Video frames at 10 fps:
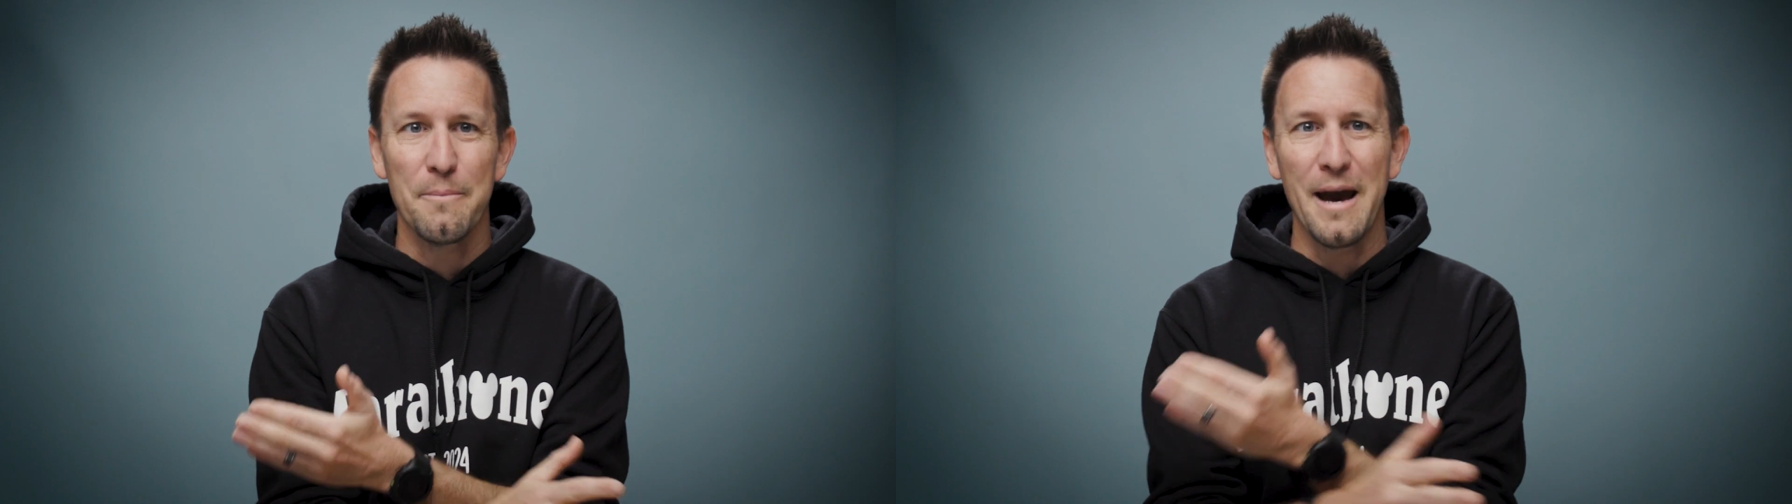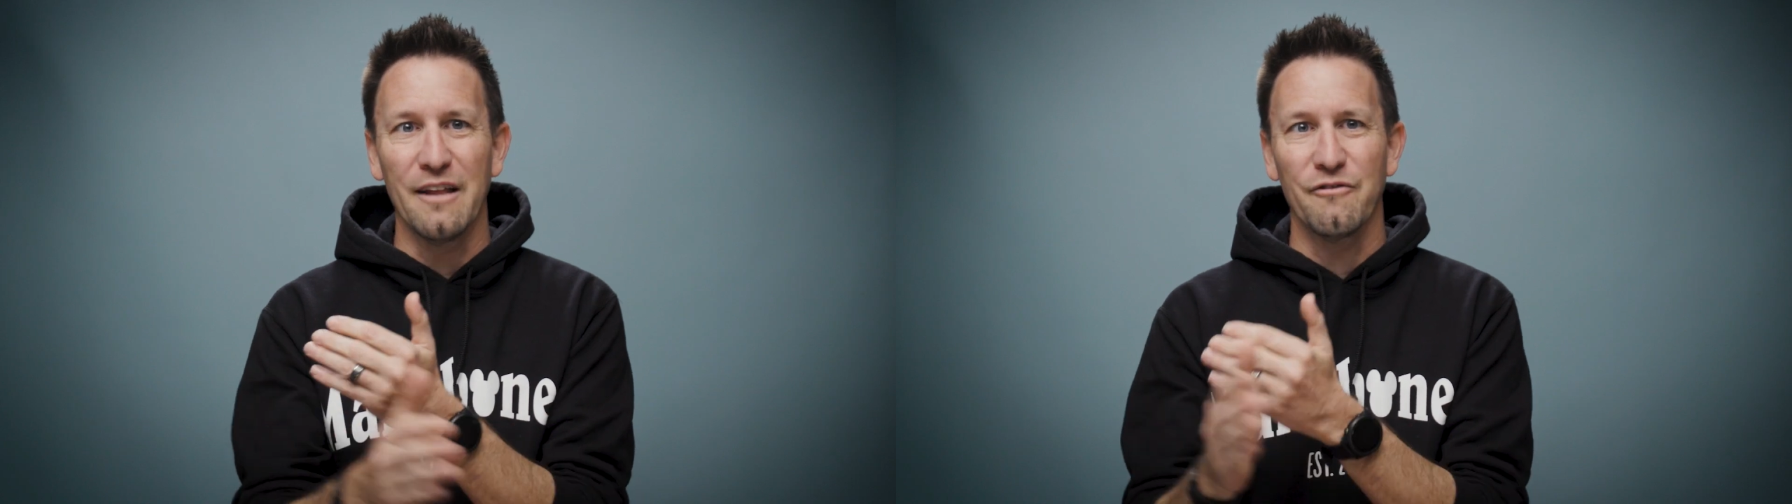
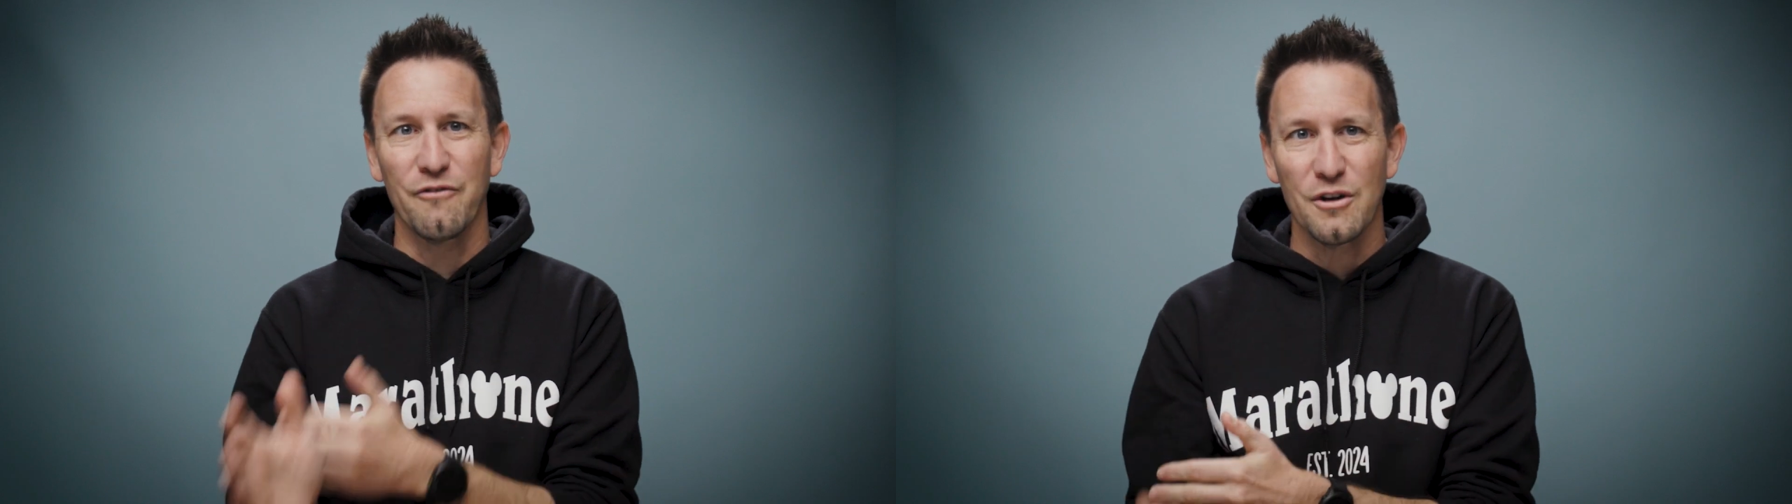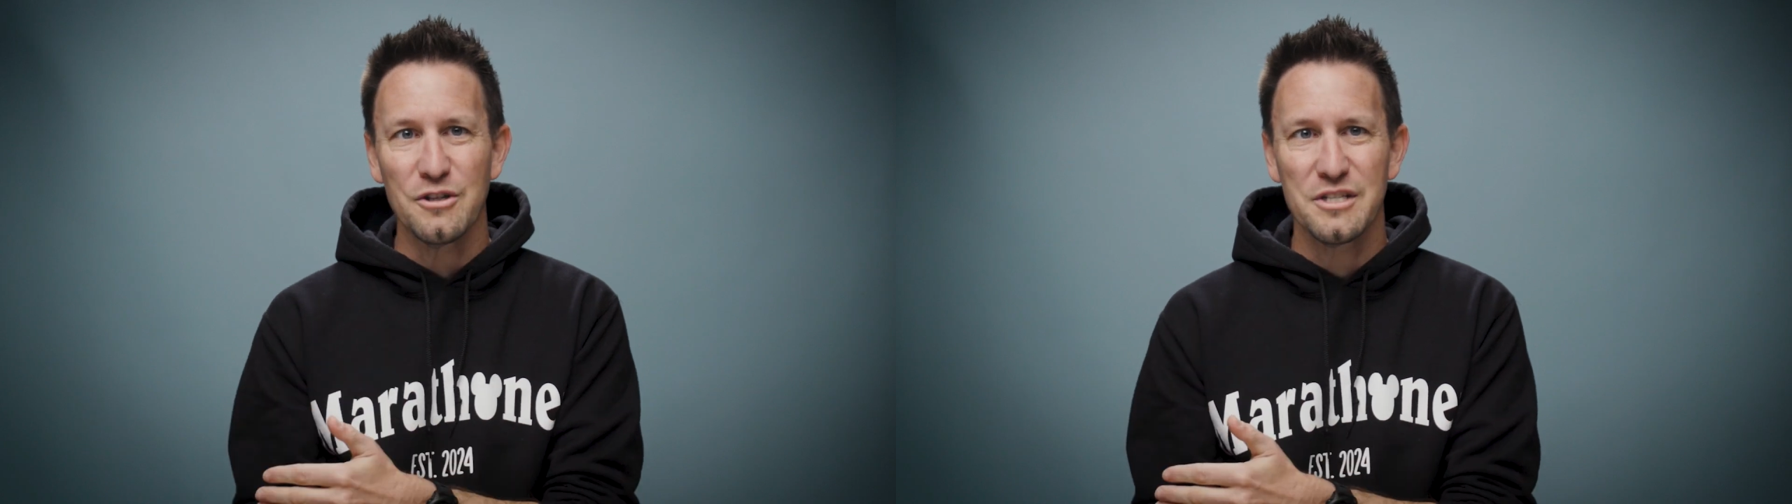path
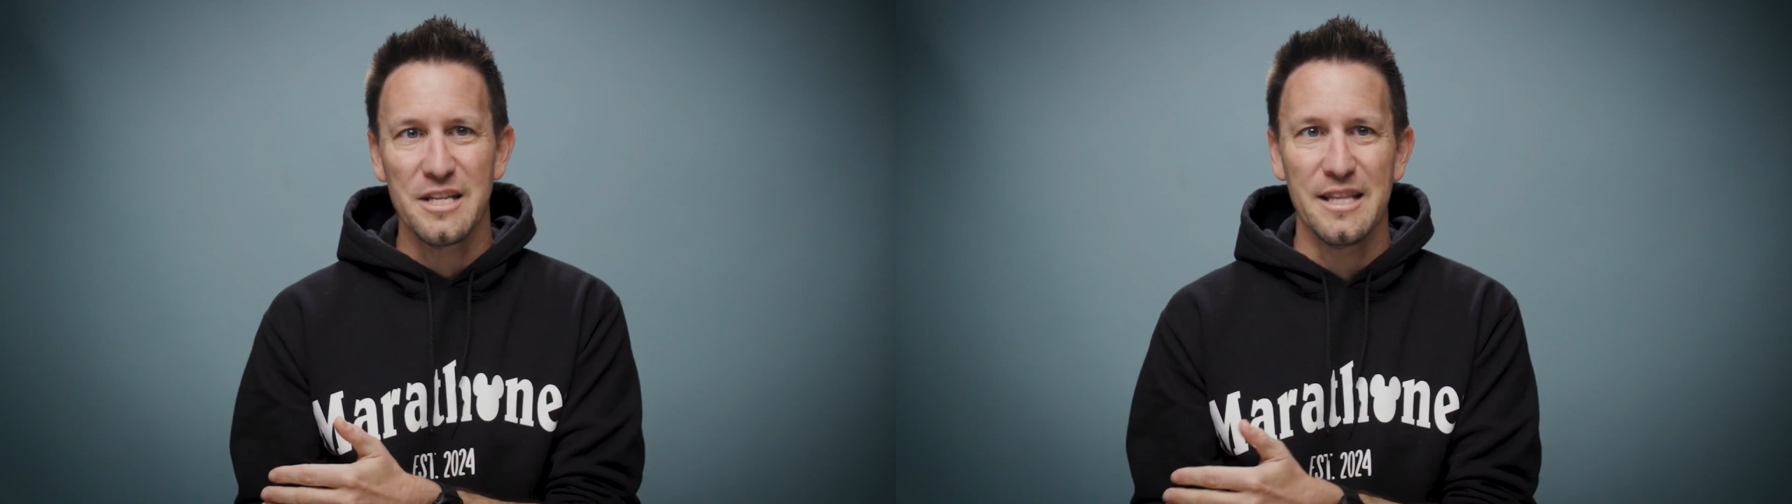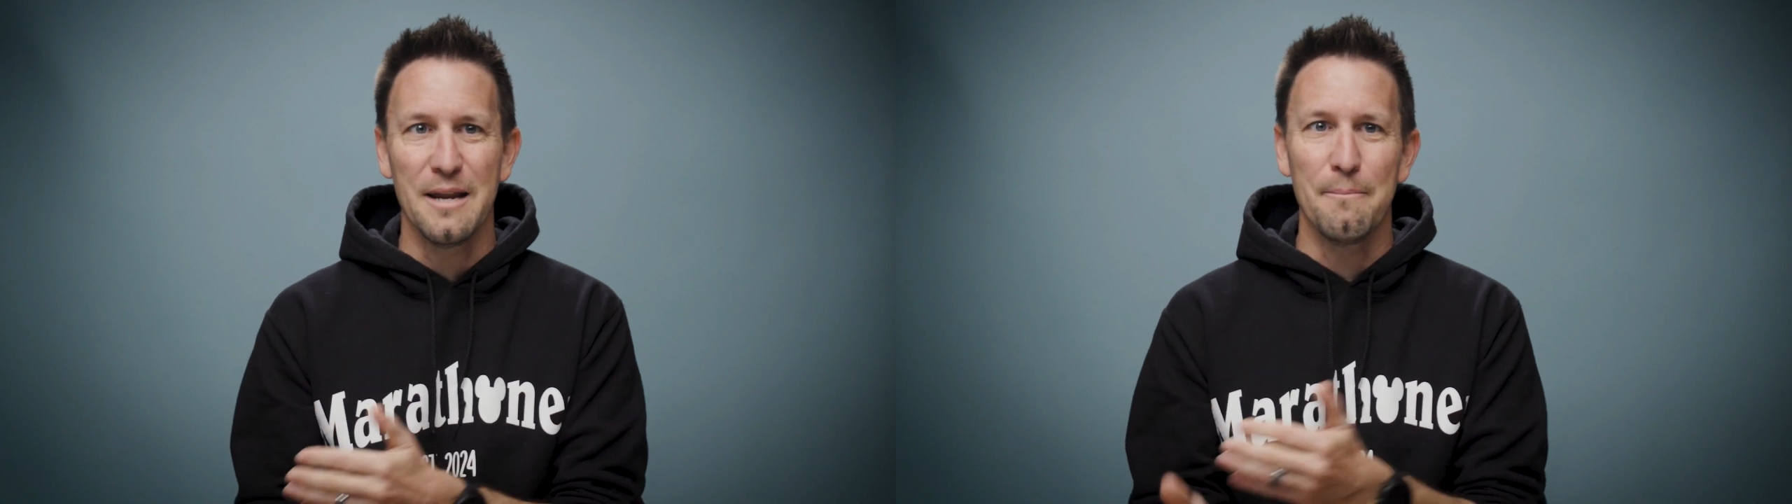first
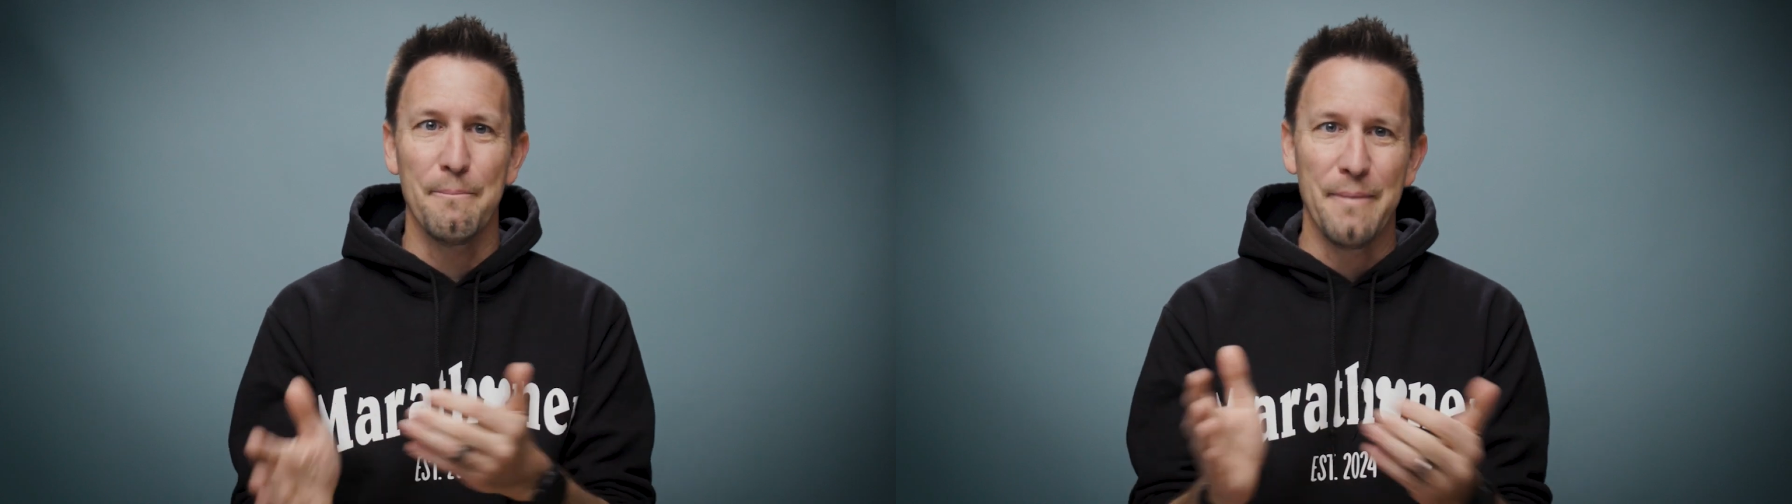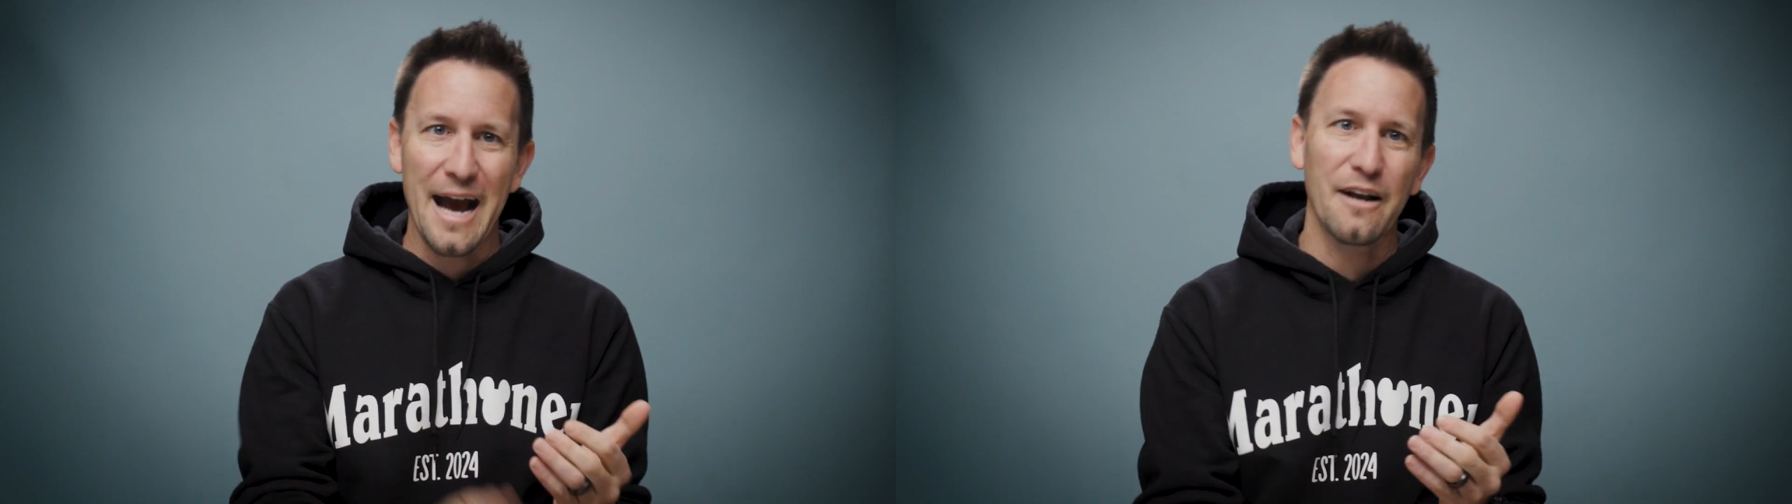and then
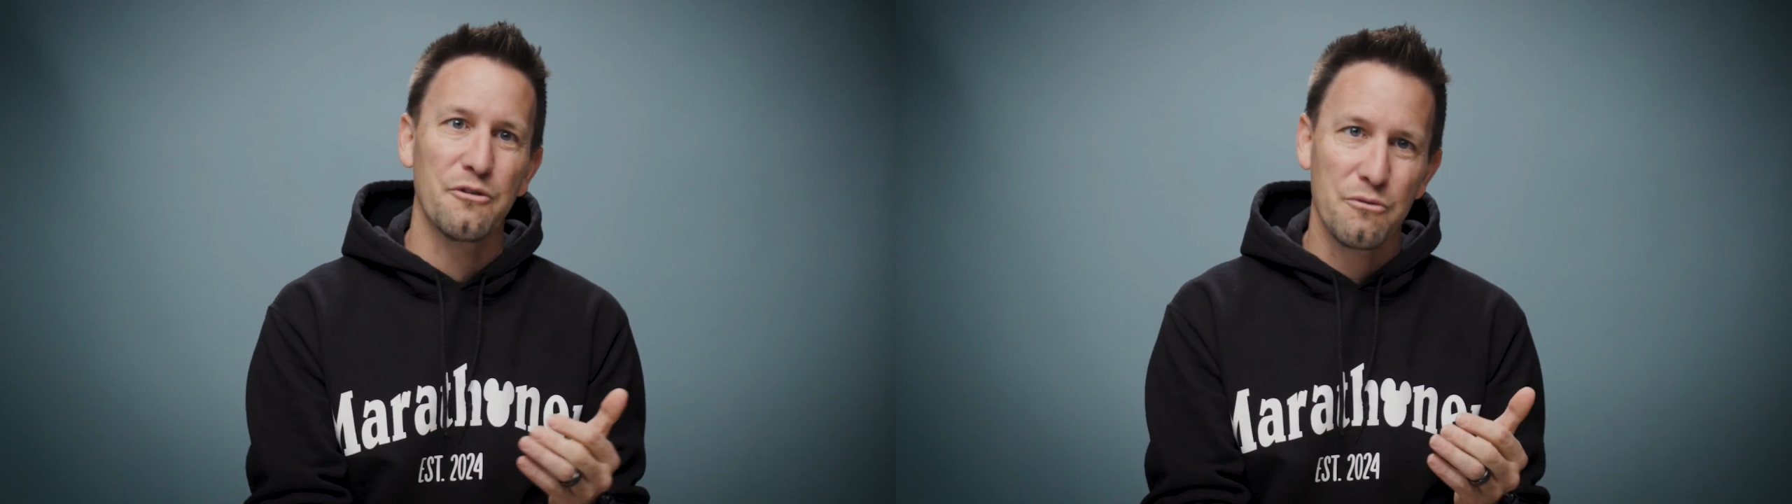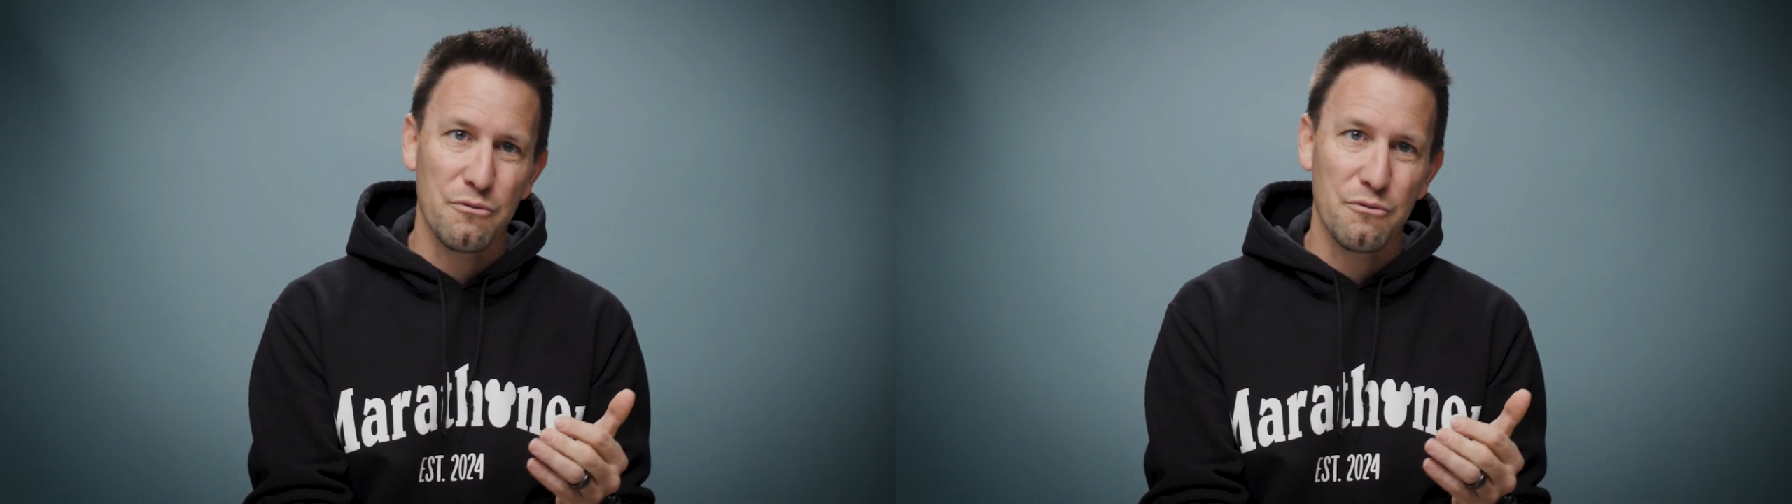back